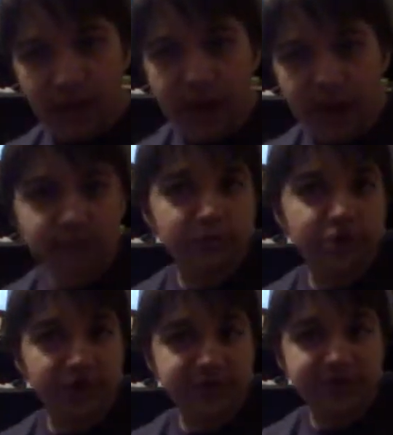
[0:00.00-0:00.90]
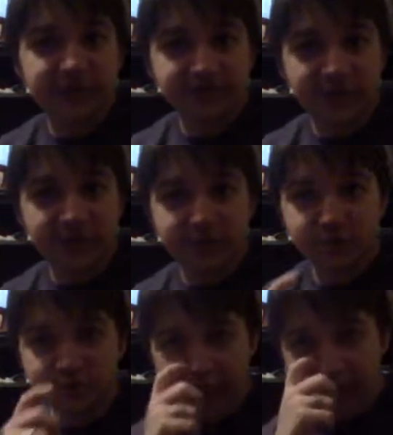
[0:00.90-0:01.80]
And I will try to see if I can
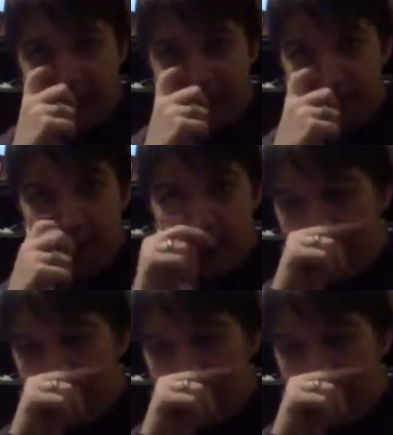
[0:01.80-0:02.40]
do that game.